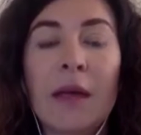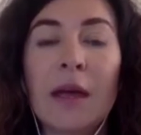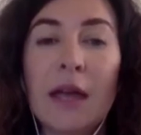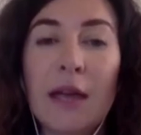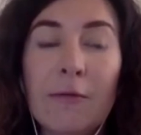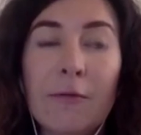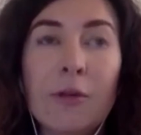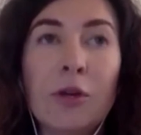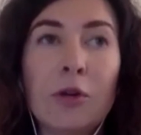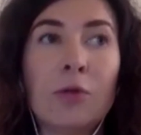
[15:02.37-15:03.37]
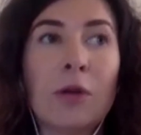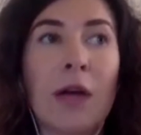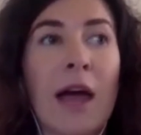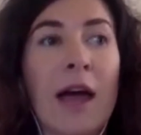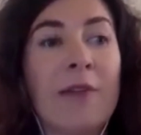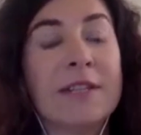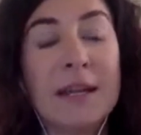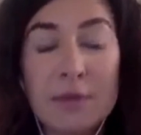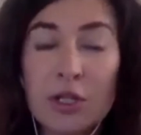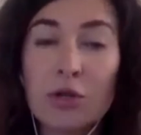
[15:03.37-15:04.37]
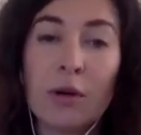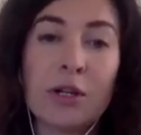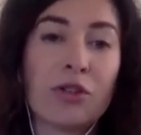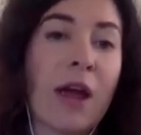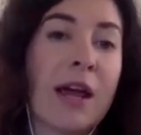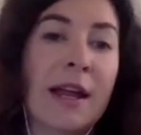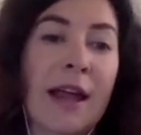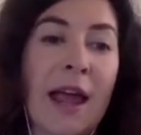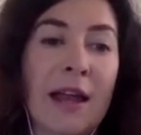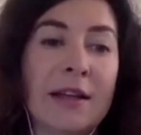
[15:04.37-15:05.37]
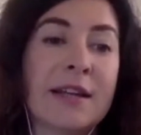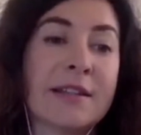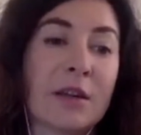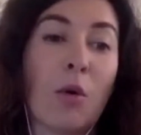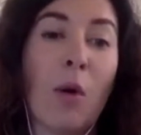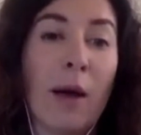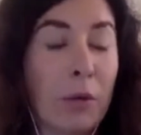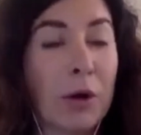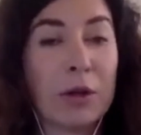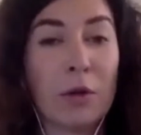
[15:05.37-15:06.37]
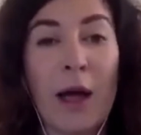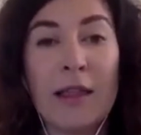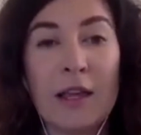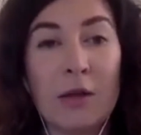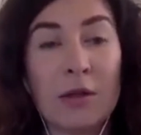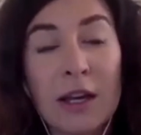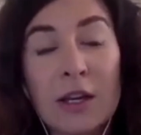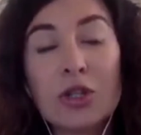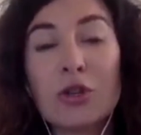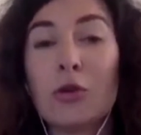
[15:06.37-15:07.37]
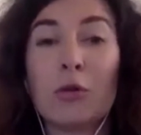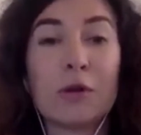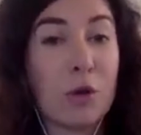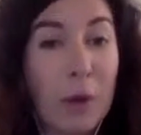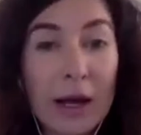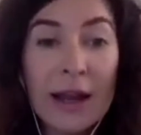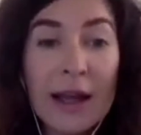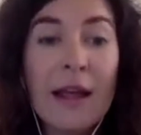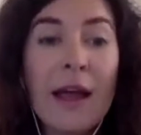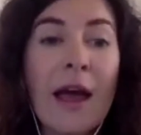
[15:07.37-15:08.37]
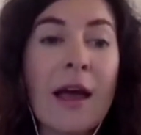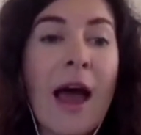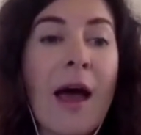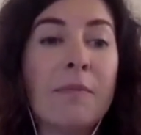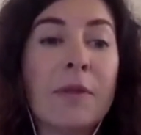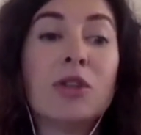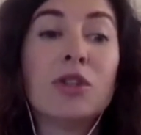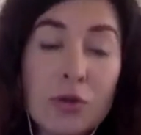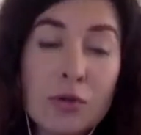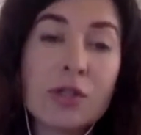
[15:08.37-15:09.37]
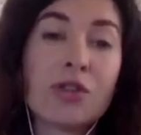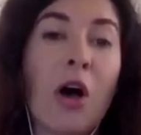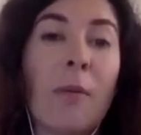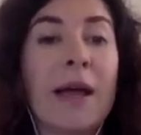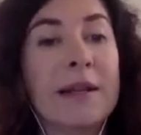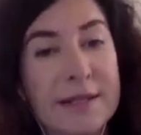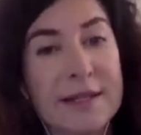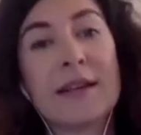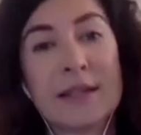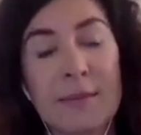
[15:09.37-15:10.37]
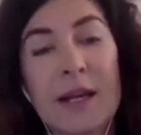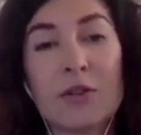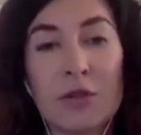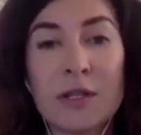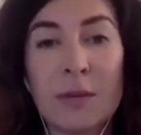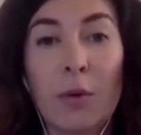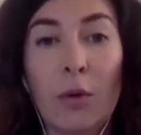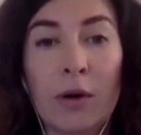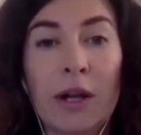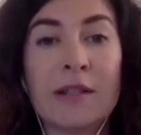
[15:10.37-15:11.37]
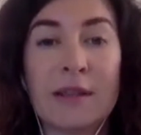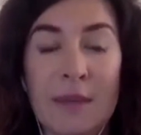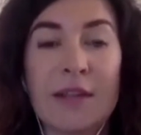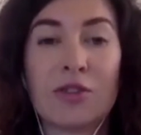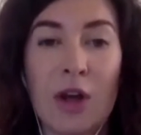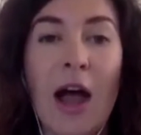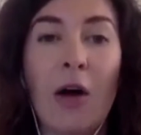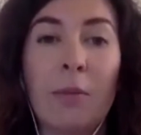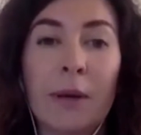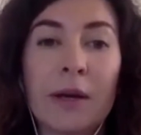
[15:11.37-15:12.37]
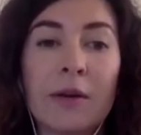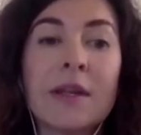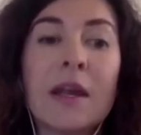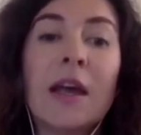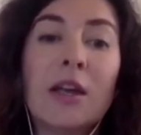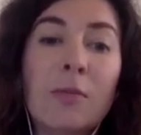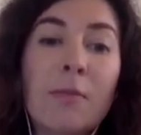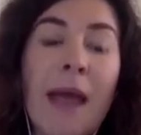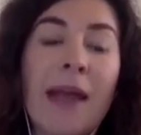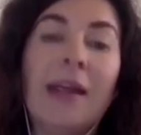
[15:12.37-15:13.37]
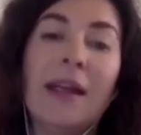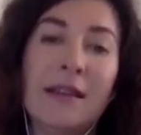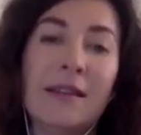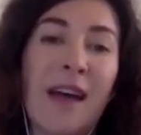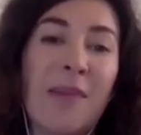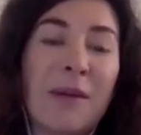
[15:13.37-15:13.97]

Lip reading: If you have attempted toilet training and it doesn't quite work the way that you think it should or as quickly, do stop and seek some extra support and some extra help, because you may end up